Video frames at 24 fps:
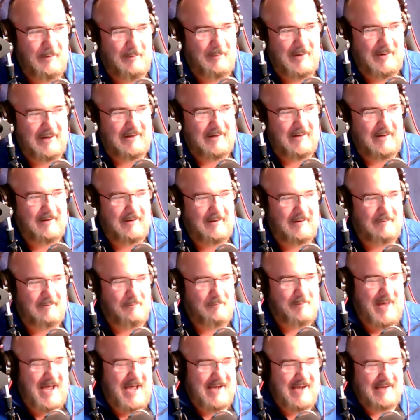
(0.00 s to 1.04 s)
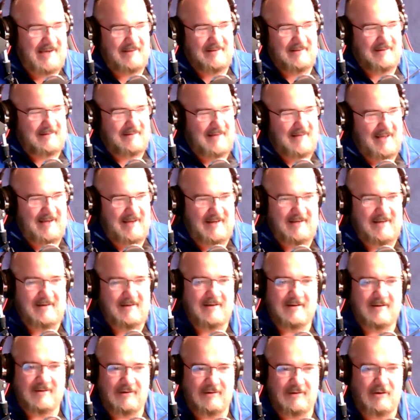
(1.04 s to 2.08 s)
But uh, back in the
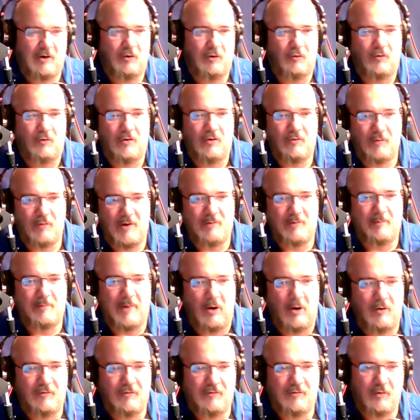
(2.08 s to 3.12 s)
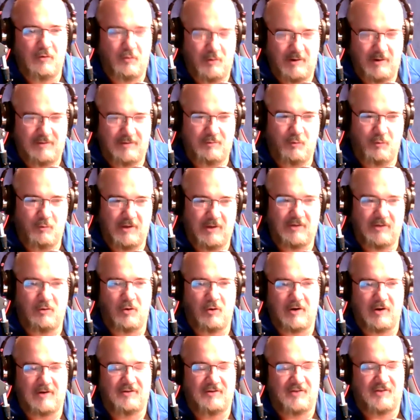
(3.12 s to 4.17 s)
day, you know, we both were with one of the
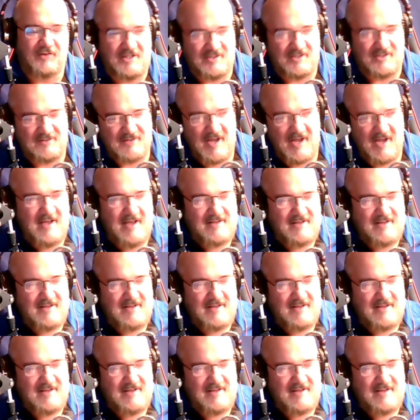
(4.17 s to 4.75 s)
organizations.